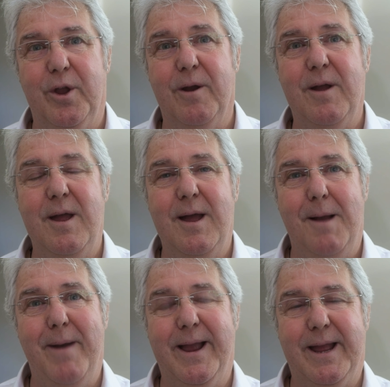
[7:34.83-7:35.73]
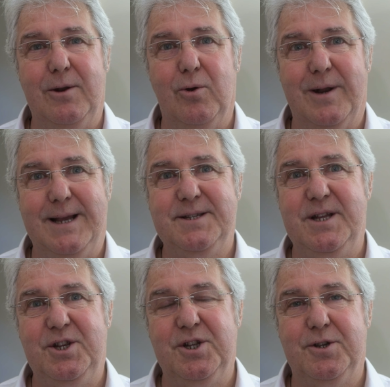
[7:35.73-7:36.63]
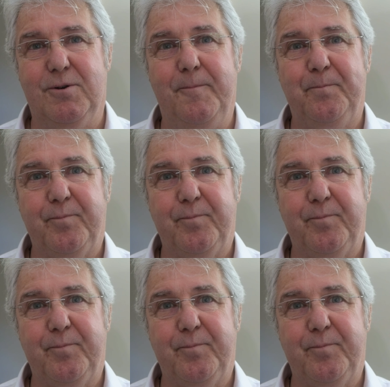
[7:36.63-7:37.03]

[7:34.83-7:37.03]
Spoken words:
you and make it look less digital.